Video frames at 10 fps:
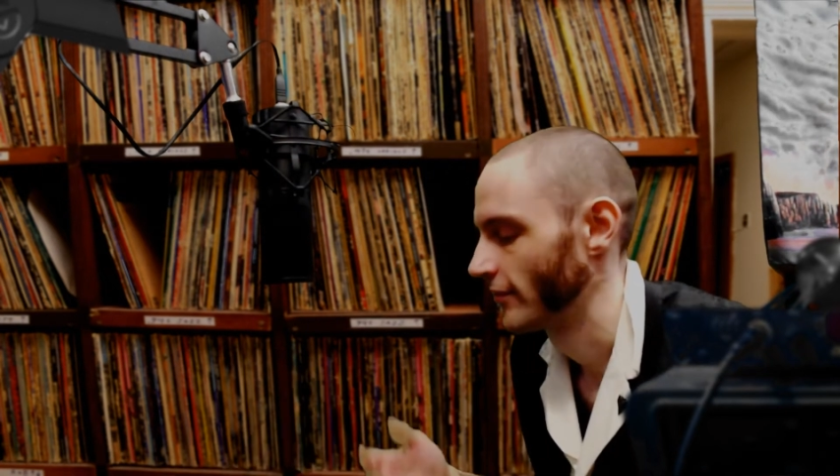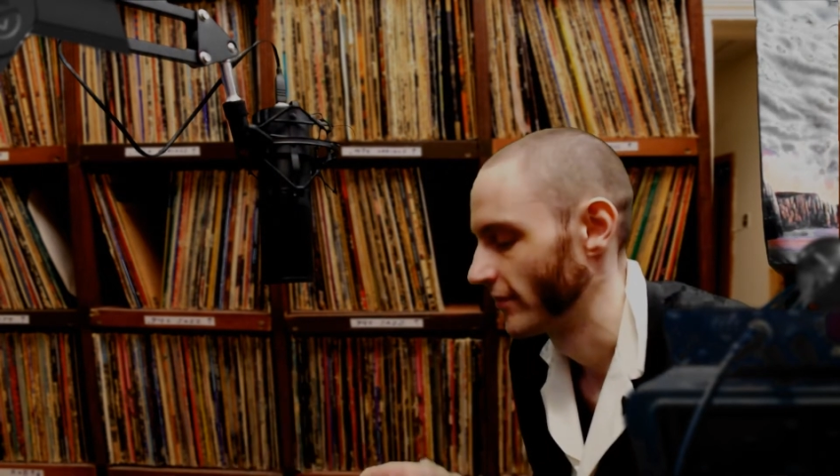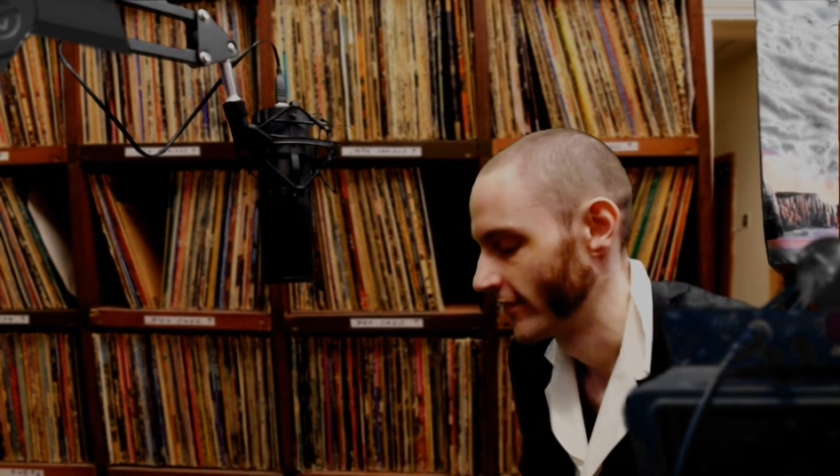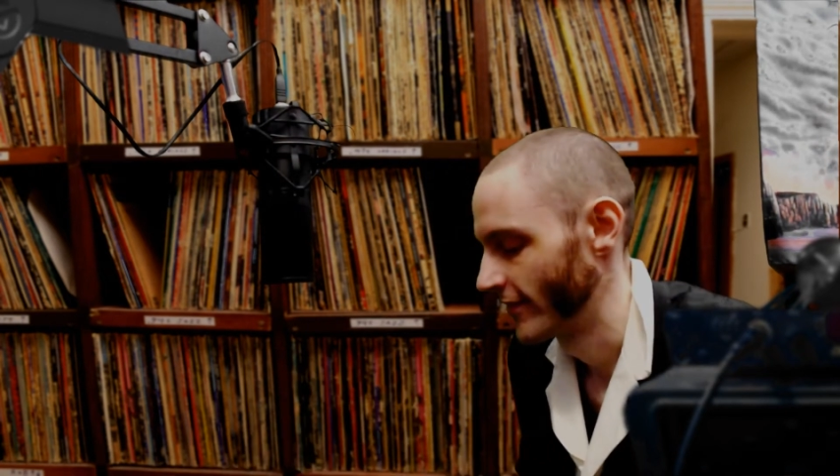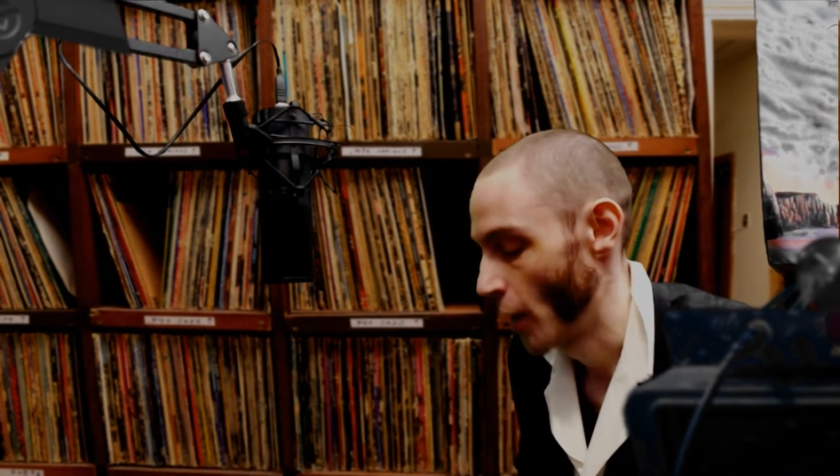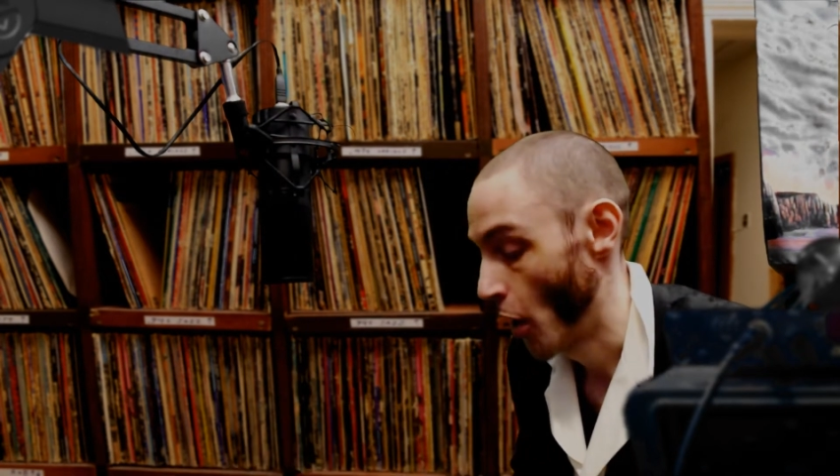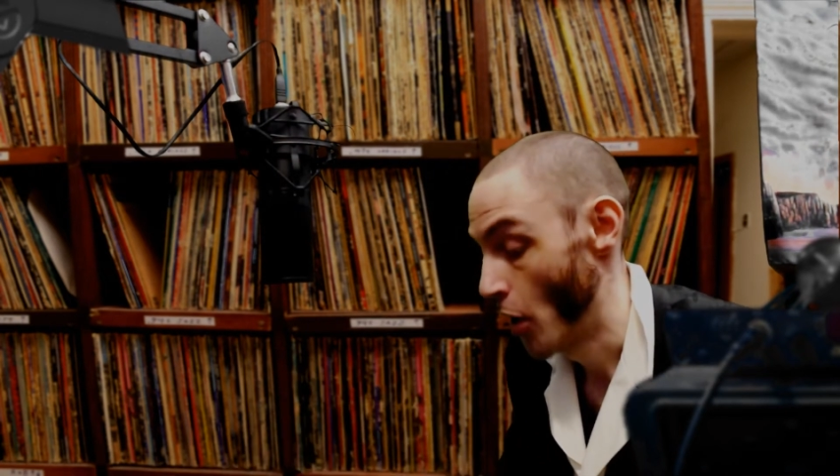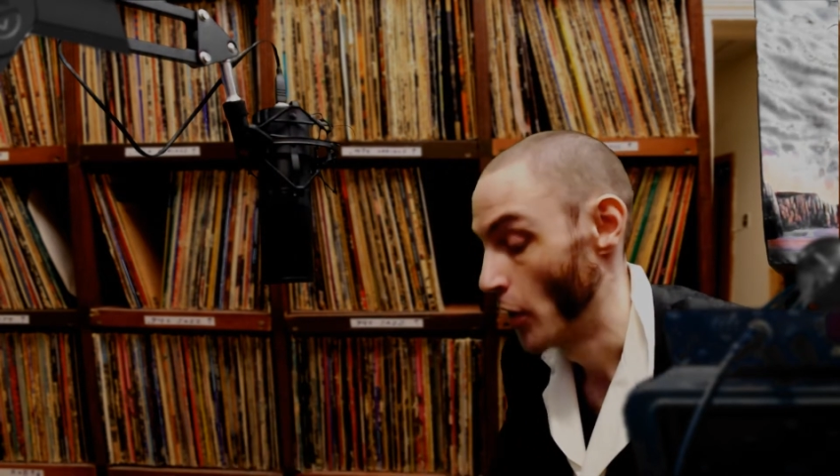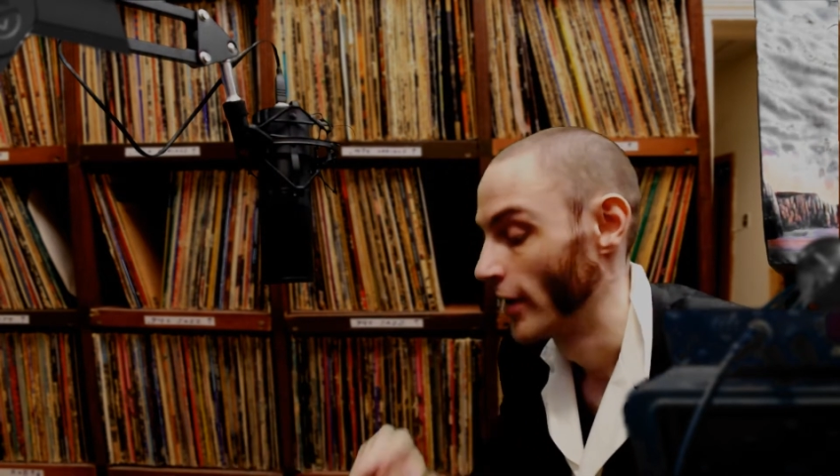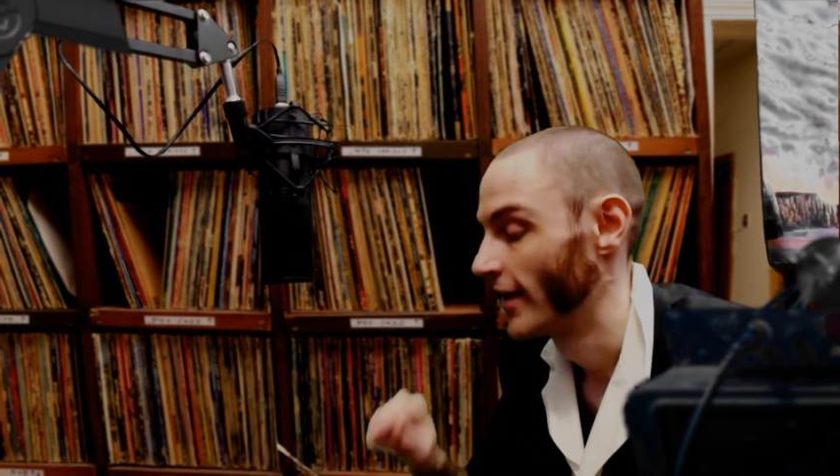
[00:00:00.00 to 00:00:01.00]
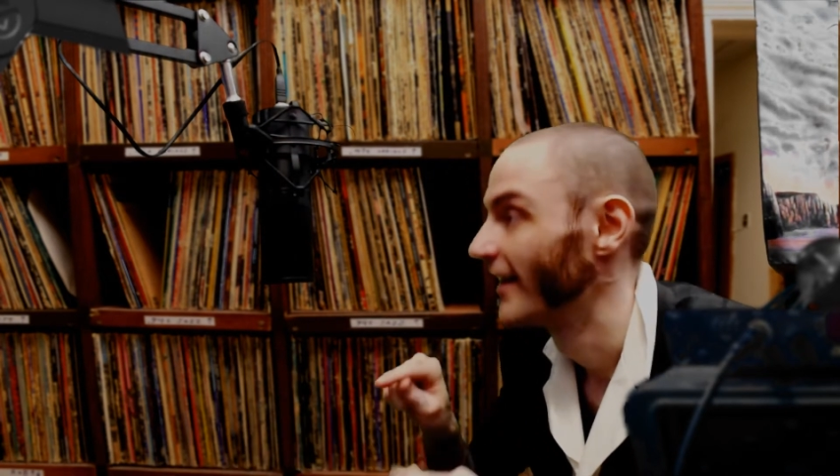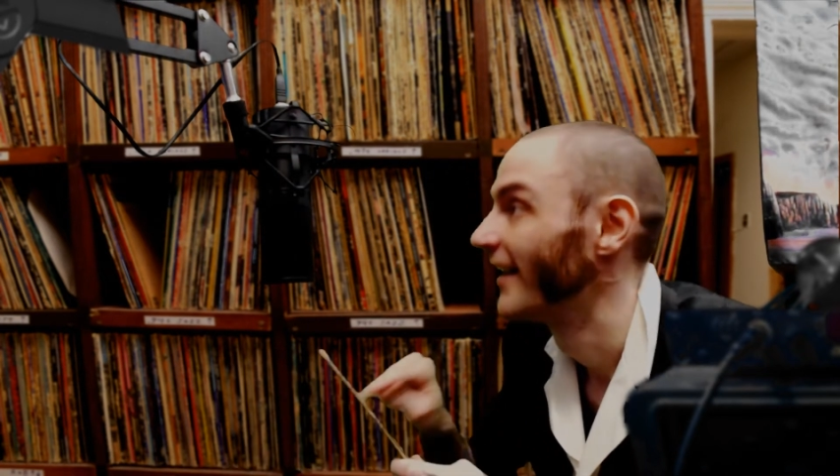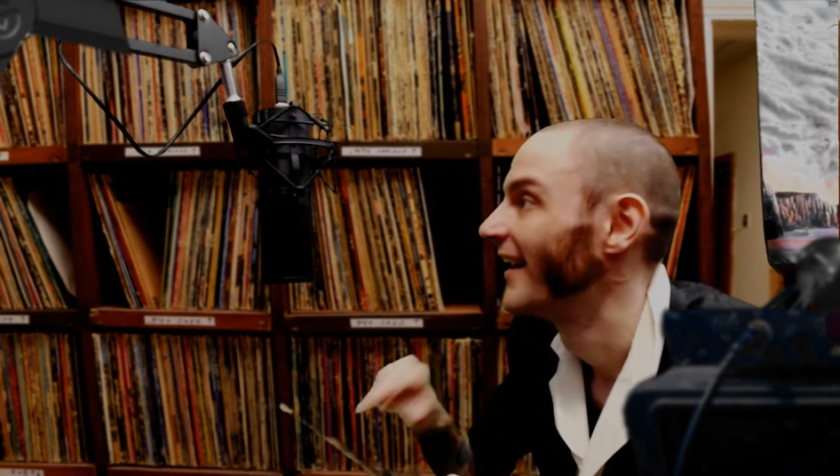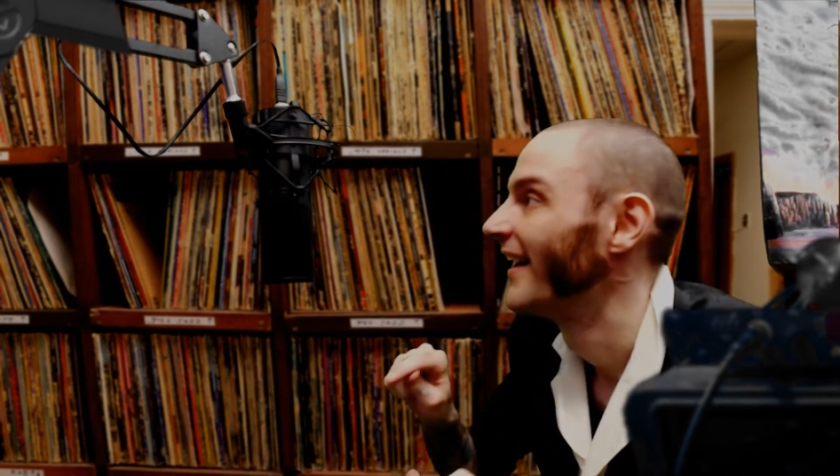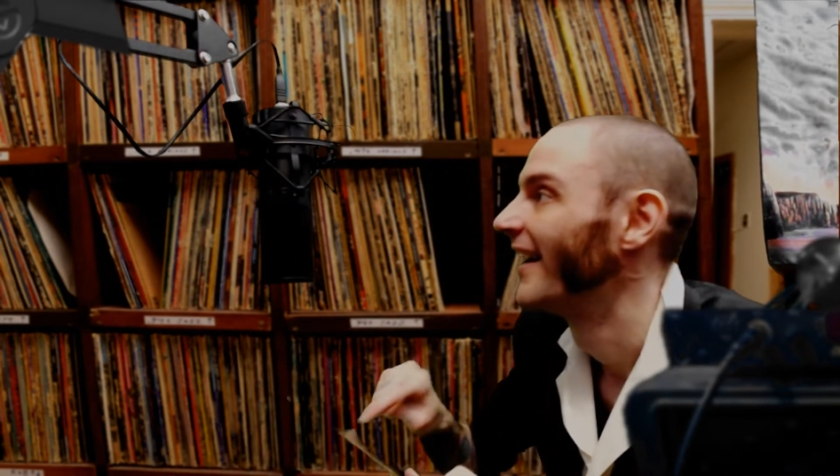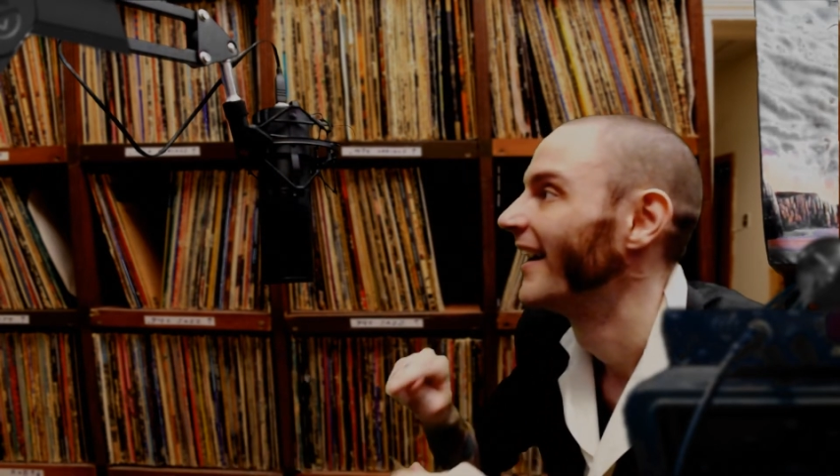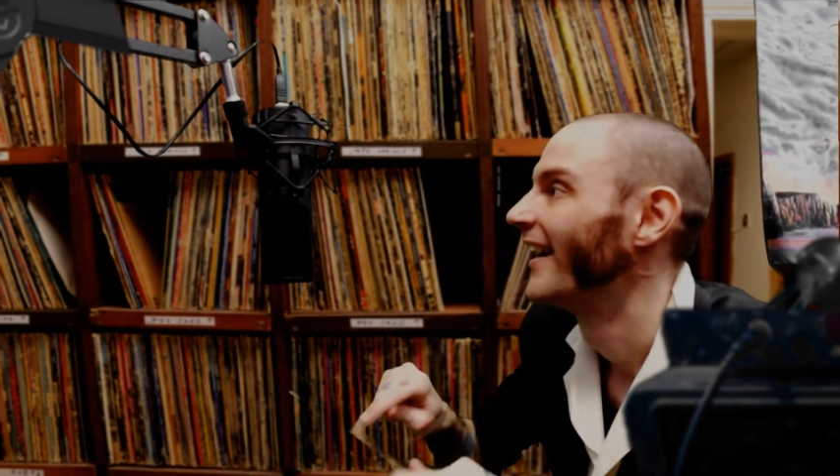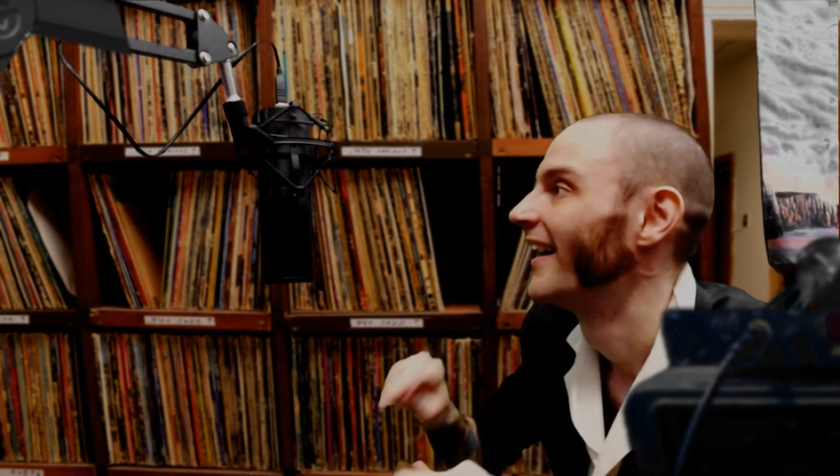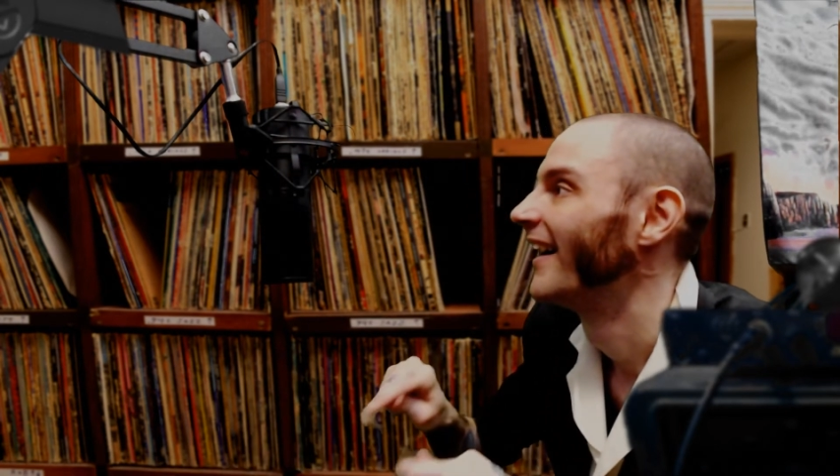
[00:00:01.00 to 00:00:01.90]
Service, where I